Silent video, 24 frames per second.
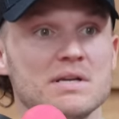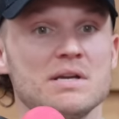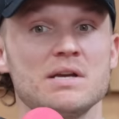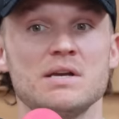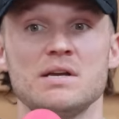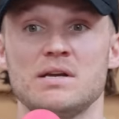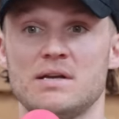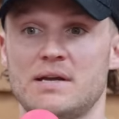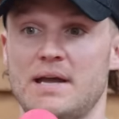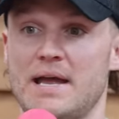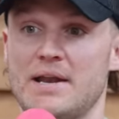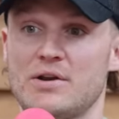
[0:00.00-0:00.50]

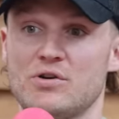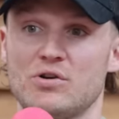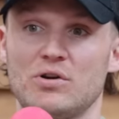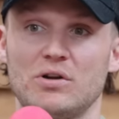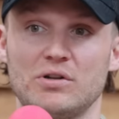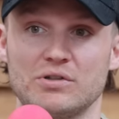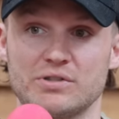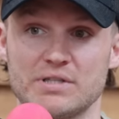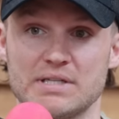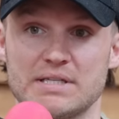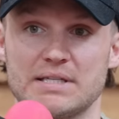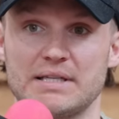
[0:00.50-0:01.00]
Mm-hmm. And you're
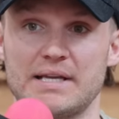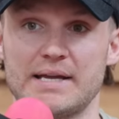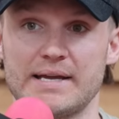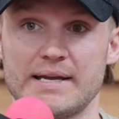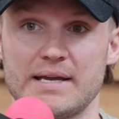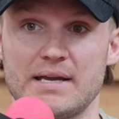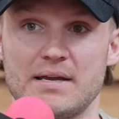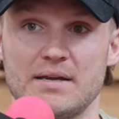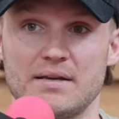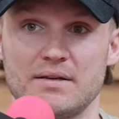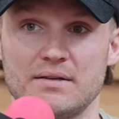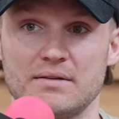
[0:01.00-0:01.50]
all just
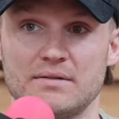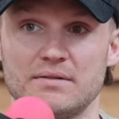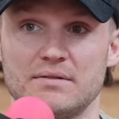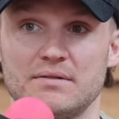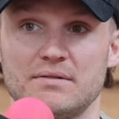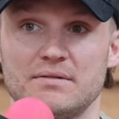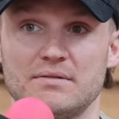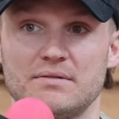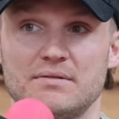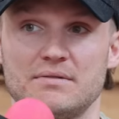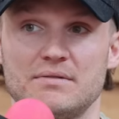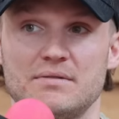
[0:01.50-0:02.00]
like,
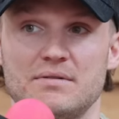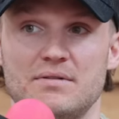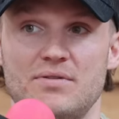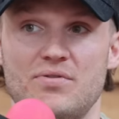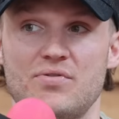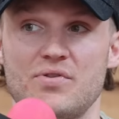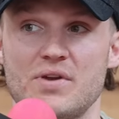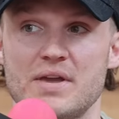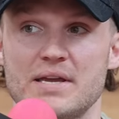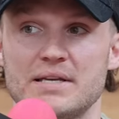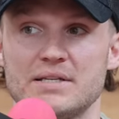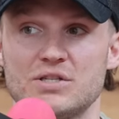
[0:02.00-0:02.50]

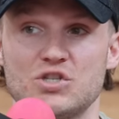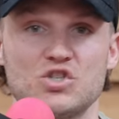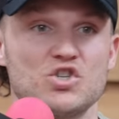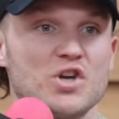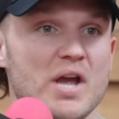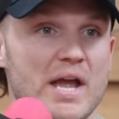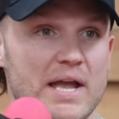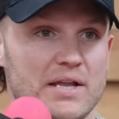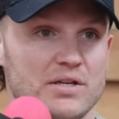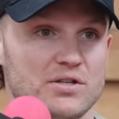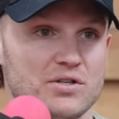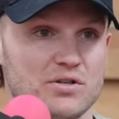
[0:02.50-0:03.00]
things
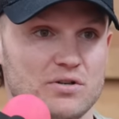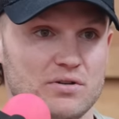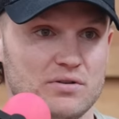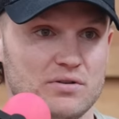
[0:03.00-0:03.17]
change.